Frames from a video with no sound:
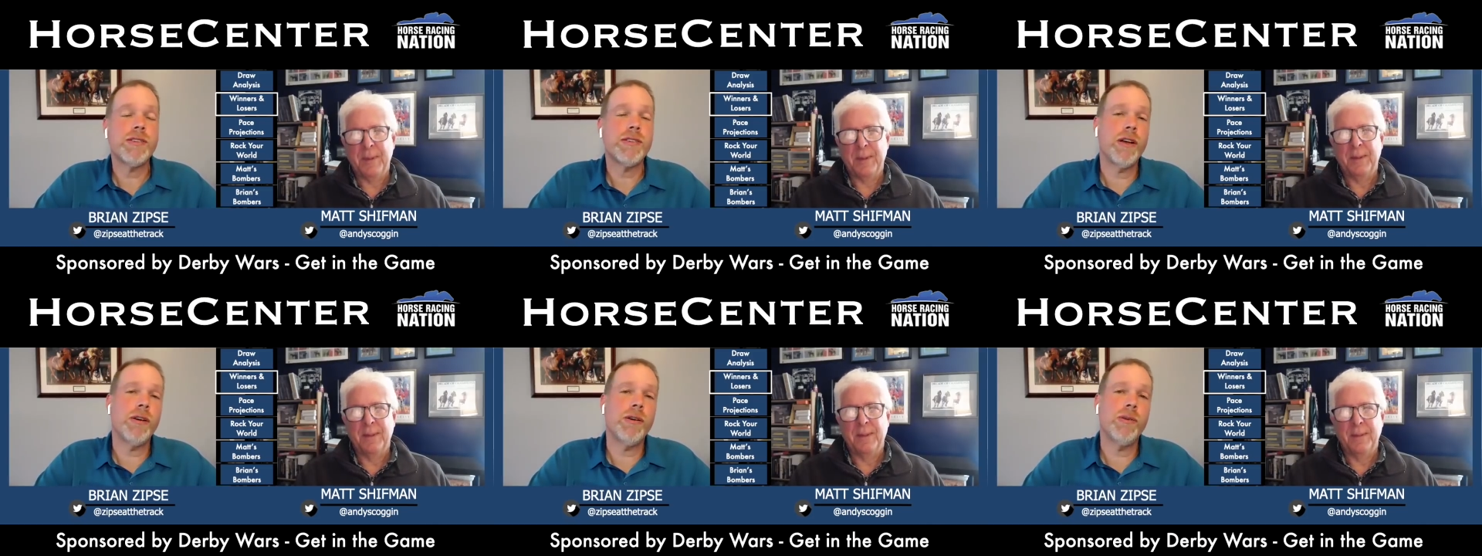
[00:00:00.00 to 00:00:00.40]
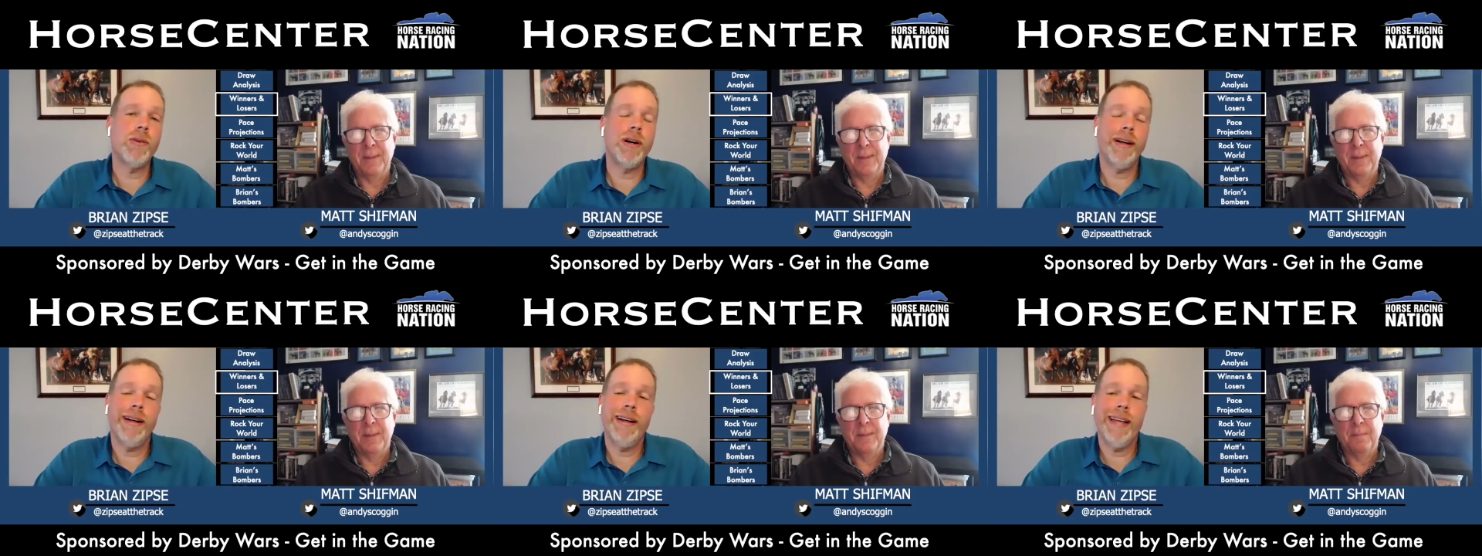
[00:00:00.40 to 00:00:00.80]

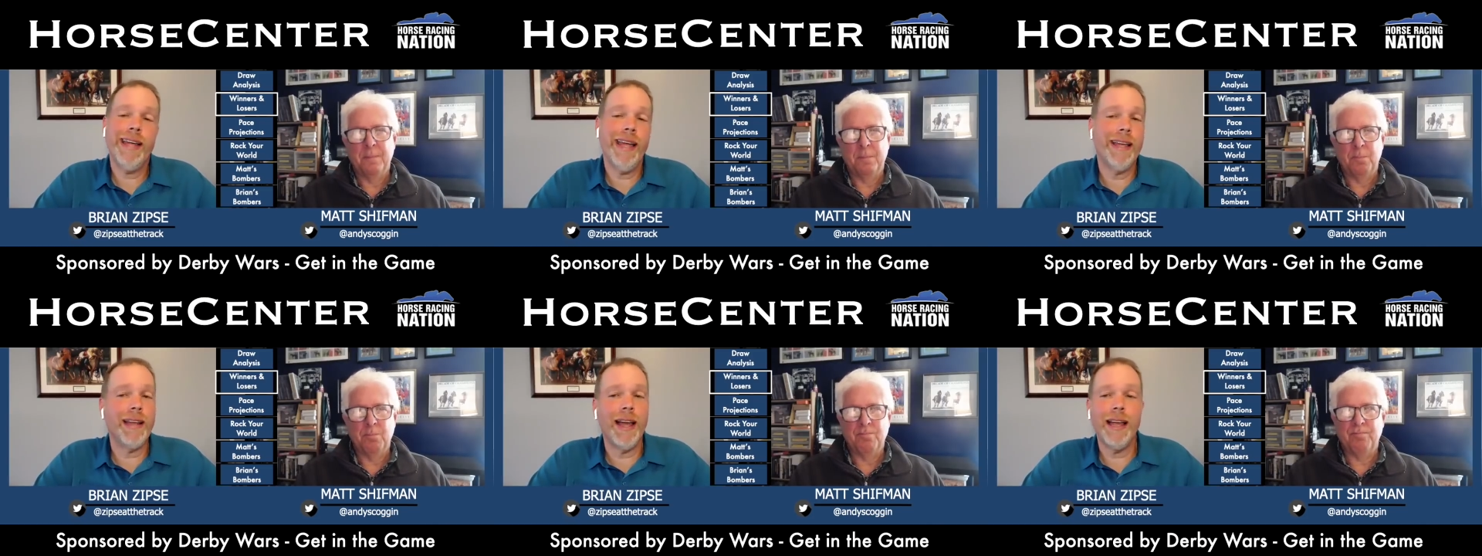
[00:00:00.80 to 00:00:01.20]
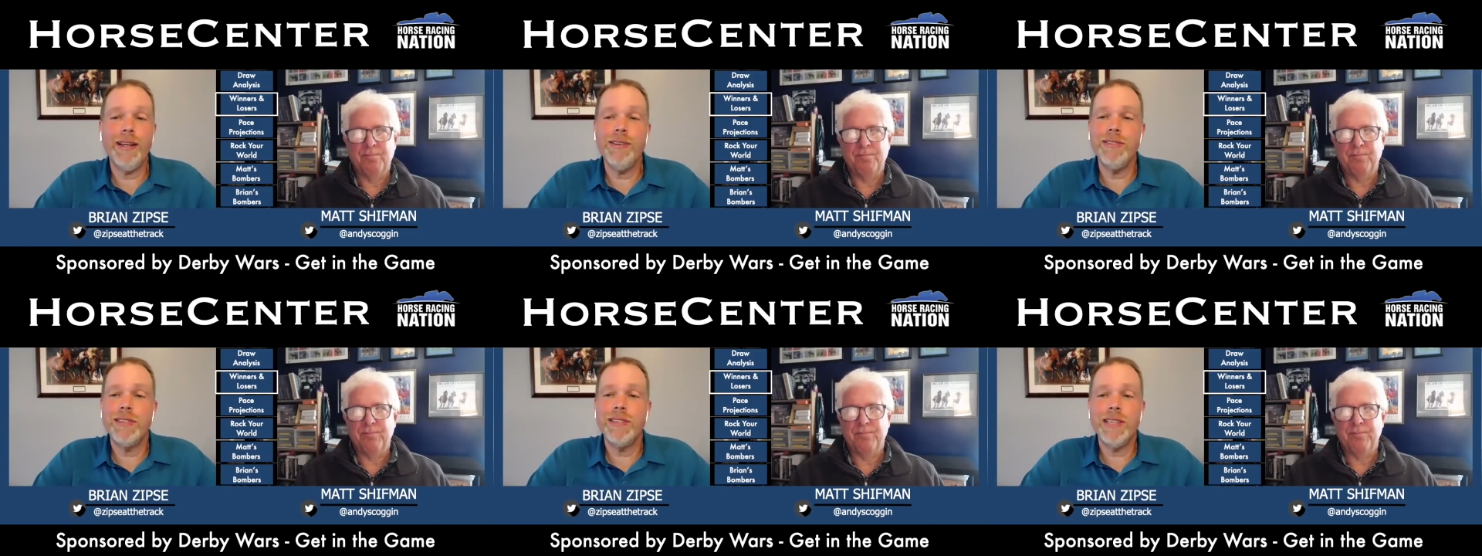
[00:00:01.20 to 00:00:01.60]
Speaker 1: So uh, again, I
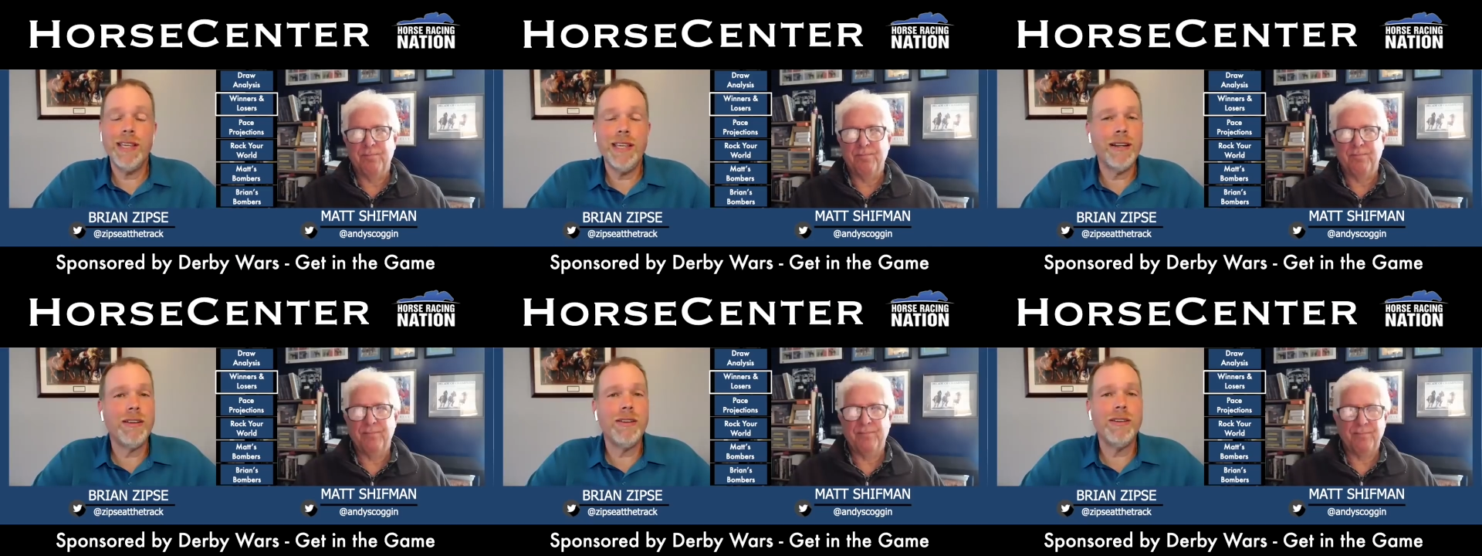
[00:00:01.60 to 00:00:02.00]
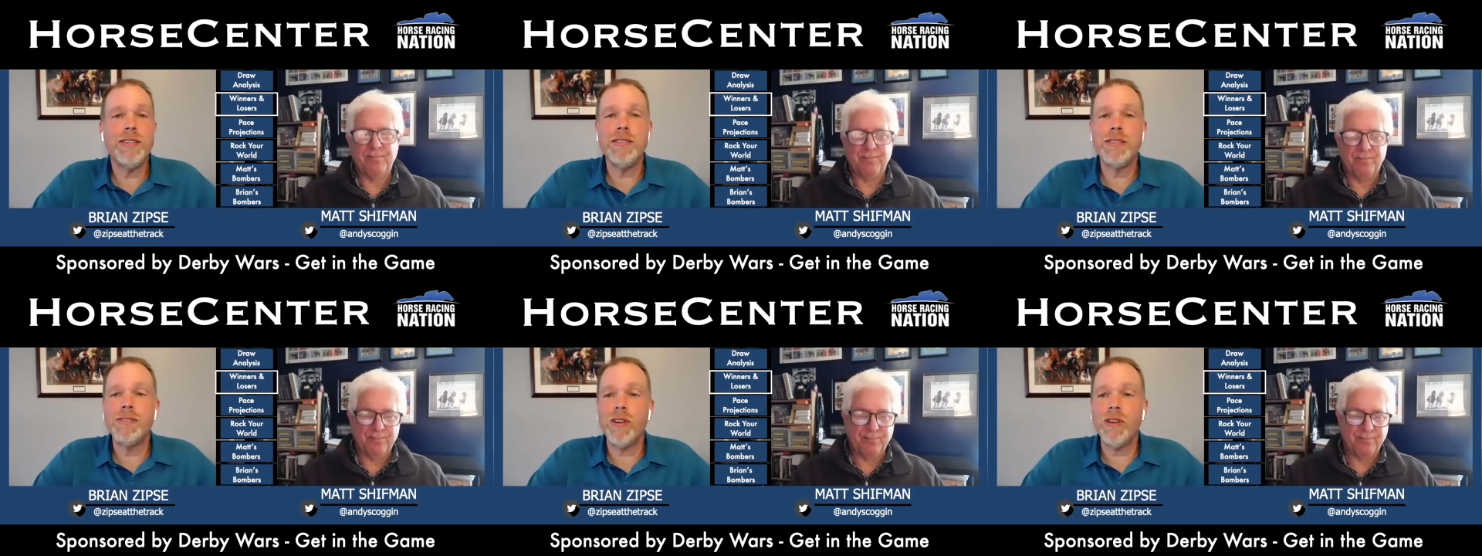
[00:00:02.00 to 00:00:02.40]
could see a
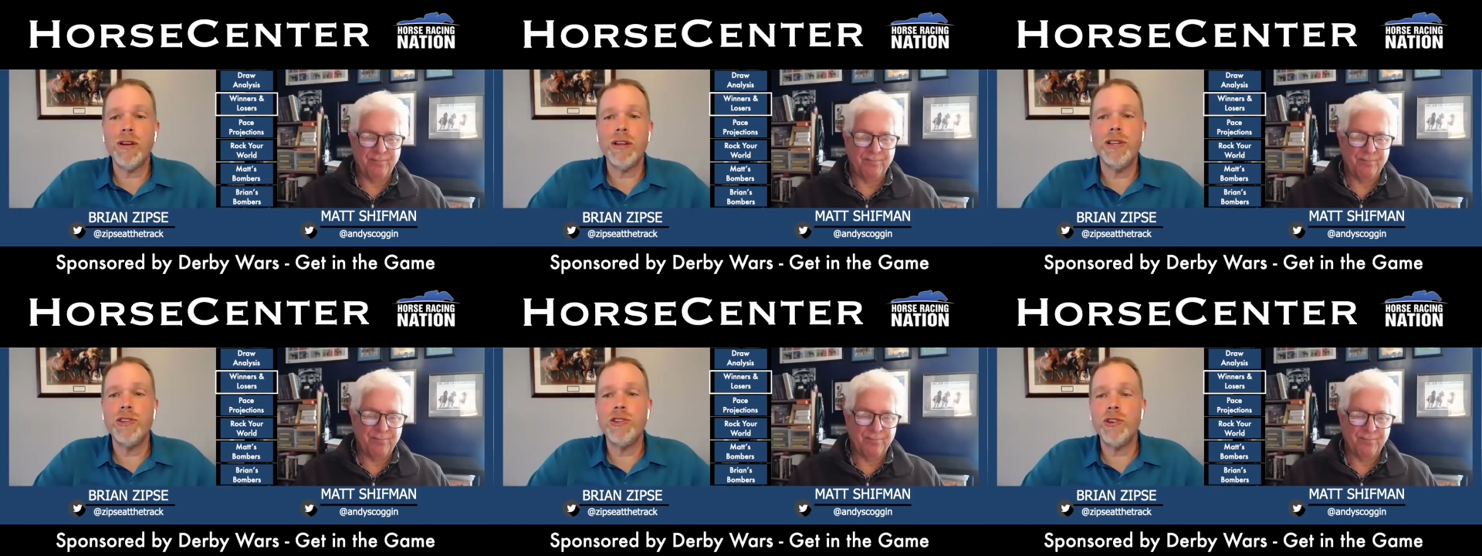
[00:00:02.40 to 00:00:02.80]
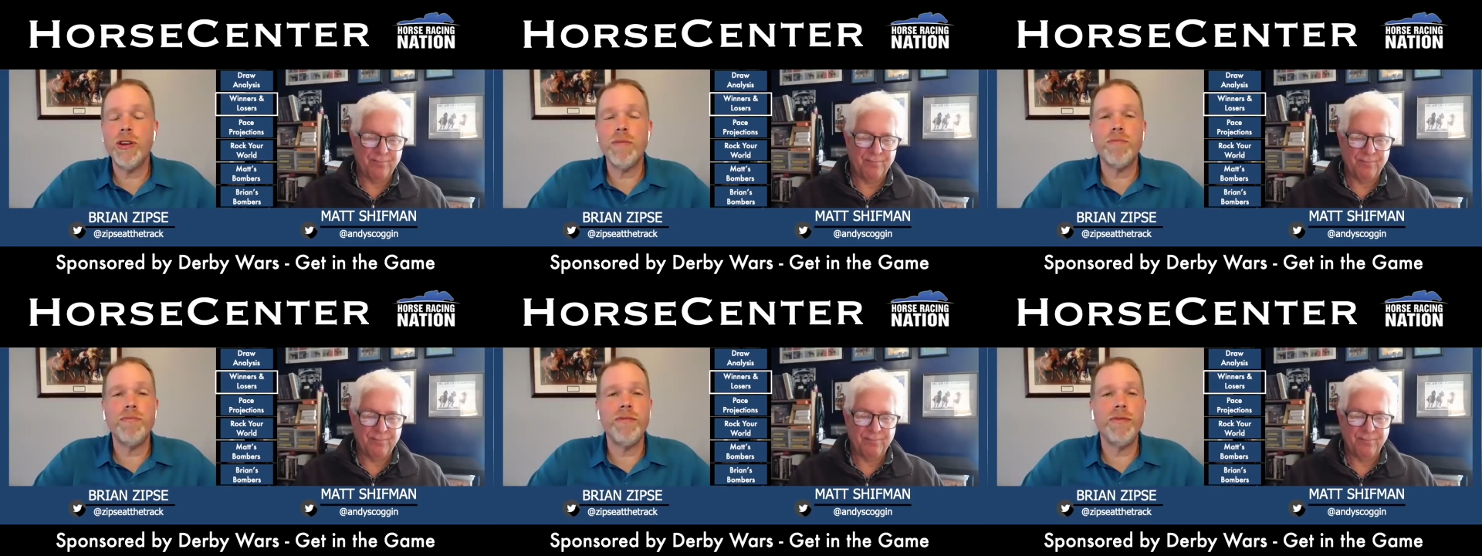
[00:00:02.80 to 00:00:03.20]
good stalking
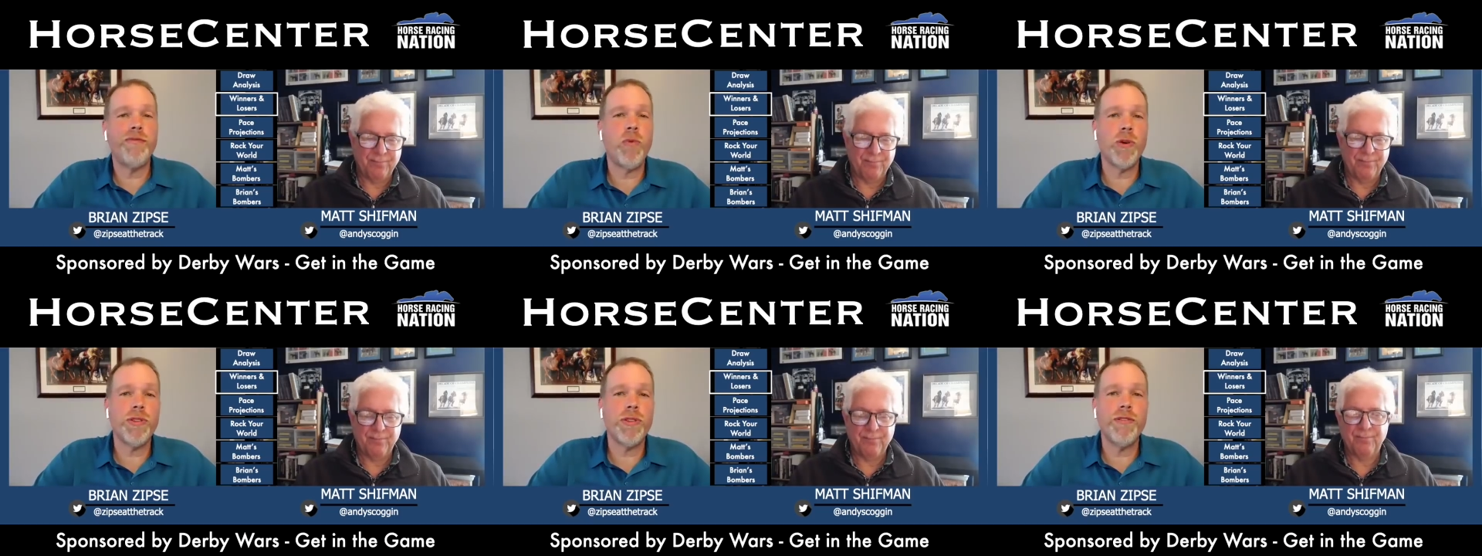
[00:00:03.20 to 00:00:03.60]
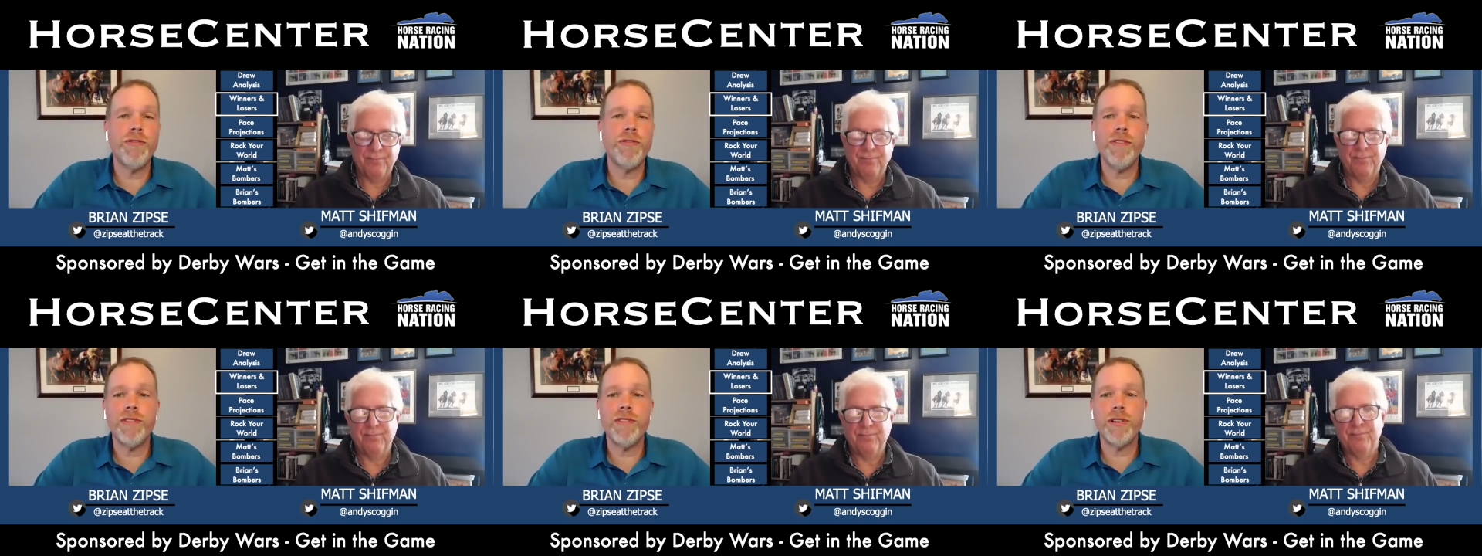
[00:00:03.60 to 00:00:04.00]
trip, fourth or
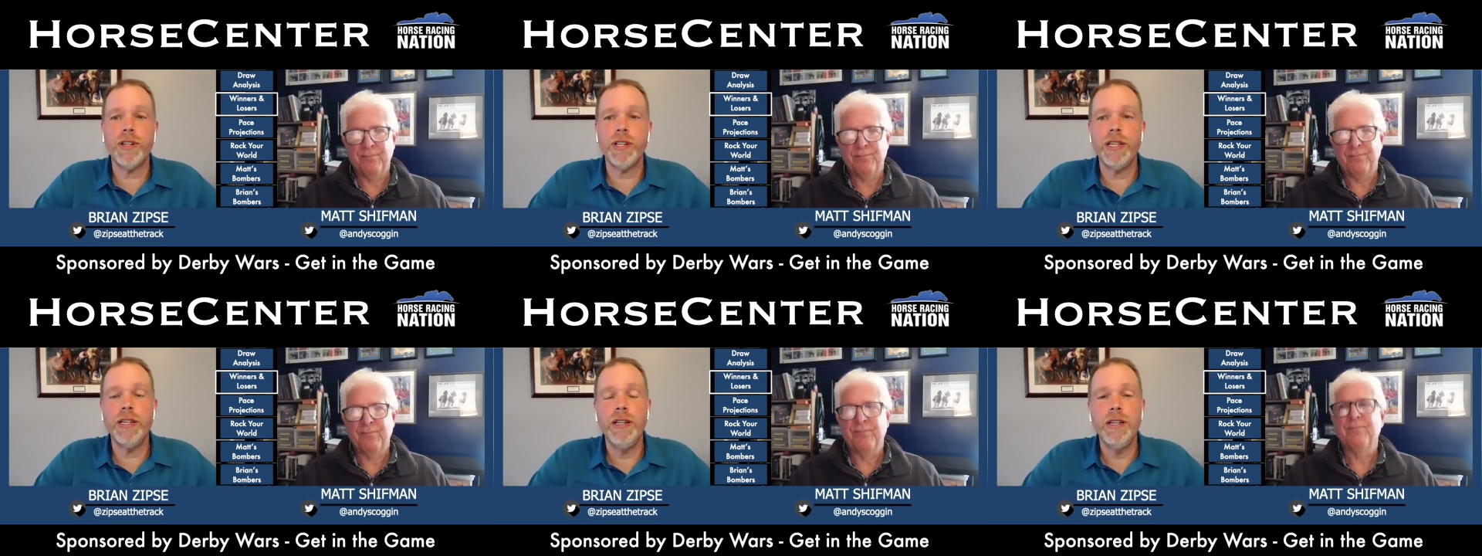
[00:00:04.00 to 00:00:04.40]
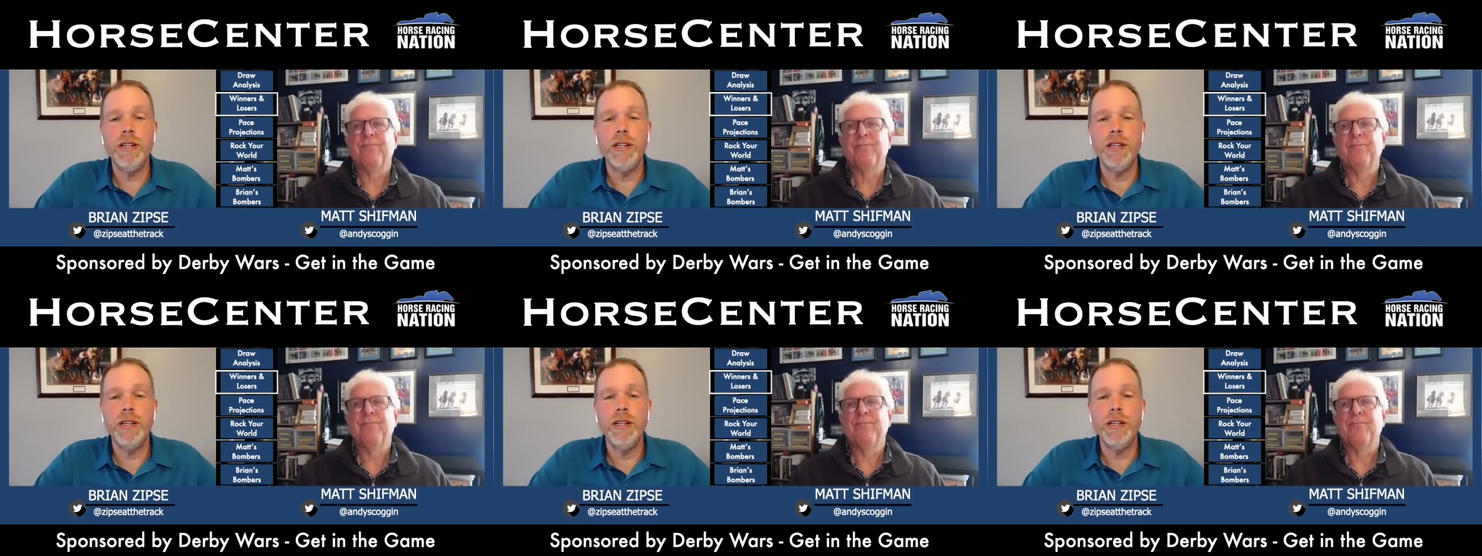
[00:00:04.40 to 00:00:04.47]
fifth early,